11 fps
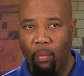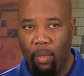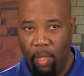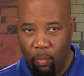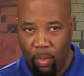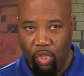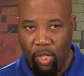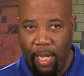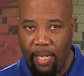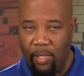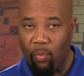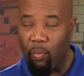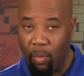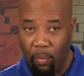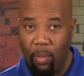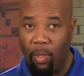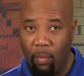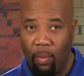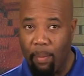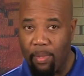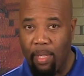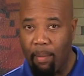in which case we will go
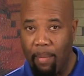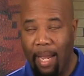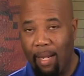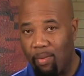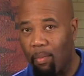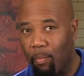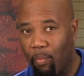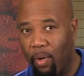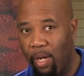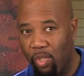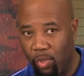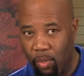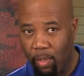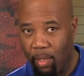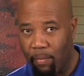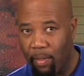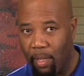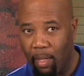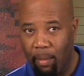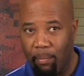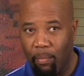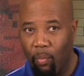up to the maximum pressure of
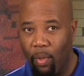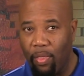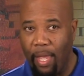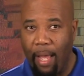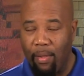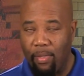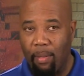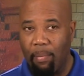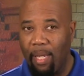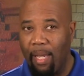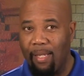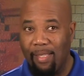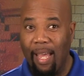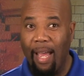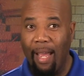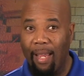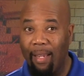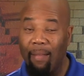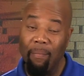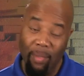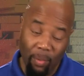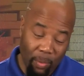1,000 psi
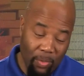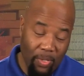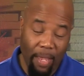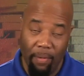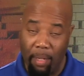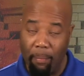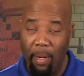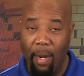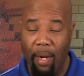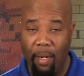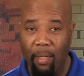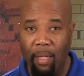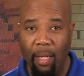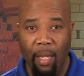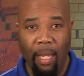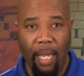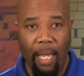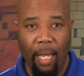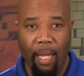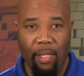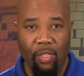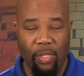or 70 bar,
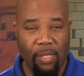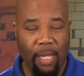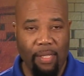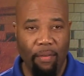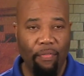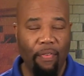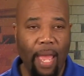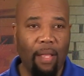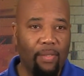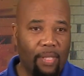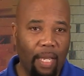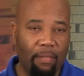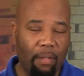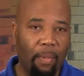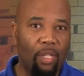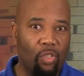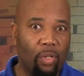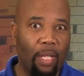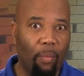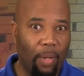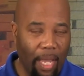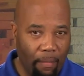just as a fail-safe to make sure
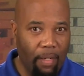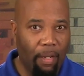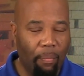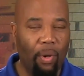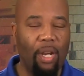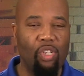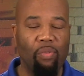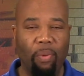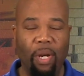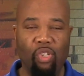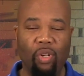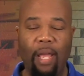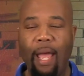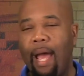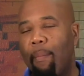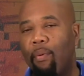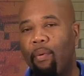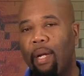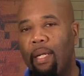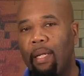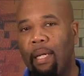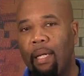that we have enough pressure to
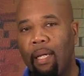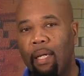operate